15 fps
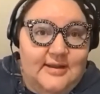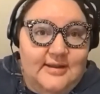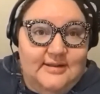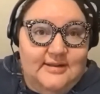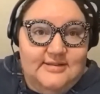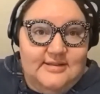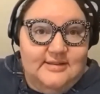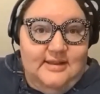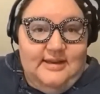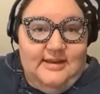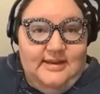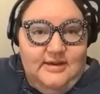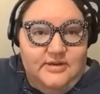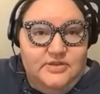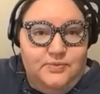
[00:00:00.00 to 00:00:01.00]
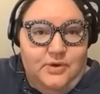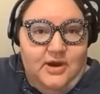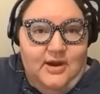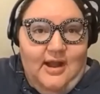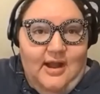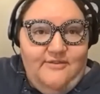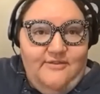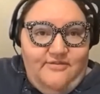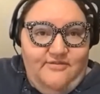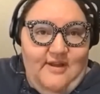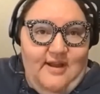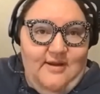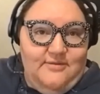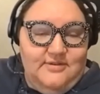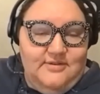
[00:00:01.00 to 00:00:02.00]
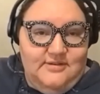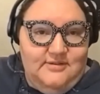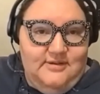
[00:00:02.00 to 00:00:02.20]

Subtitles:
and said, like, here's where I've found,